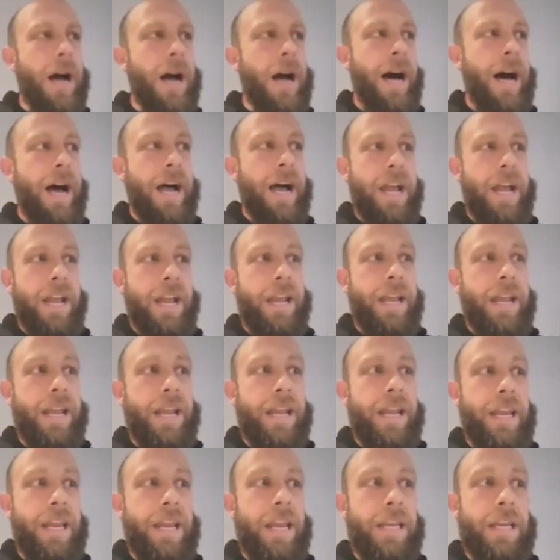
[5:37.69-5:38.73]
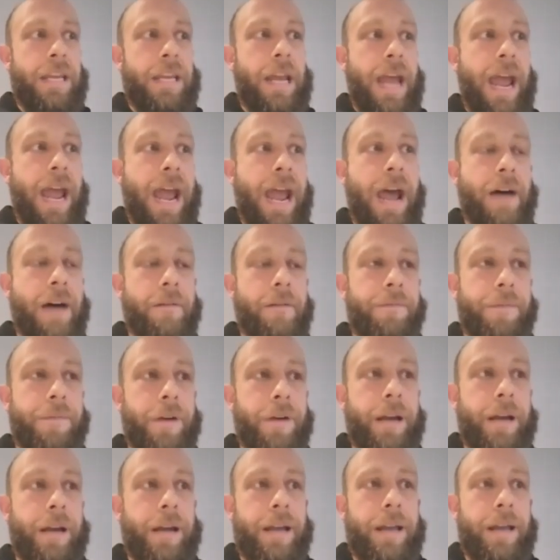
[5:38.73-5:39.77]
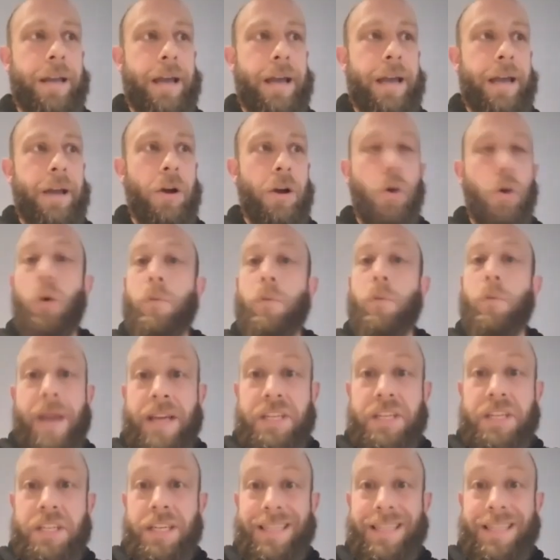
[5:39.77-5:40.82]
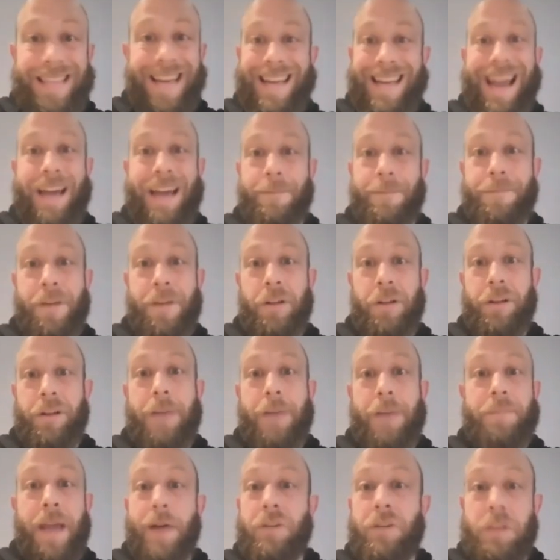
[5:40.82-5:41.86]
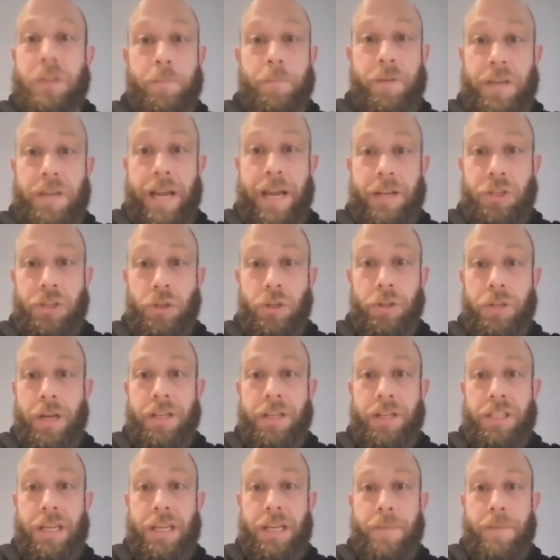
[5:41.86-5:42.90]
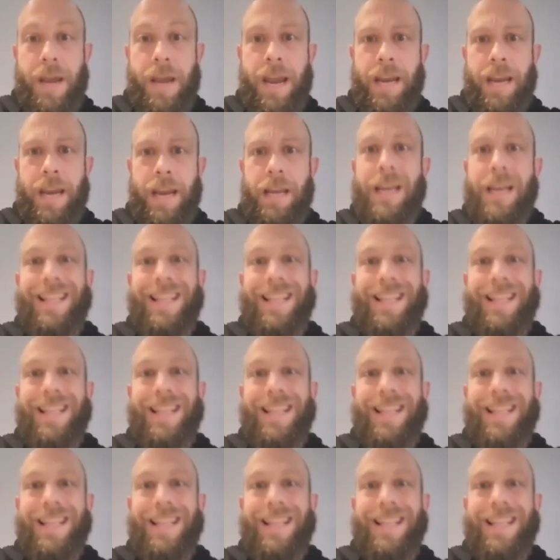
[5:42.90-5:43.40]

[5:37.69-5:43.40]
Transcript: Uh, you have uh, uh, Ole Miss that got filled up. That was a potential Dusty. Dusty May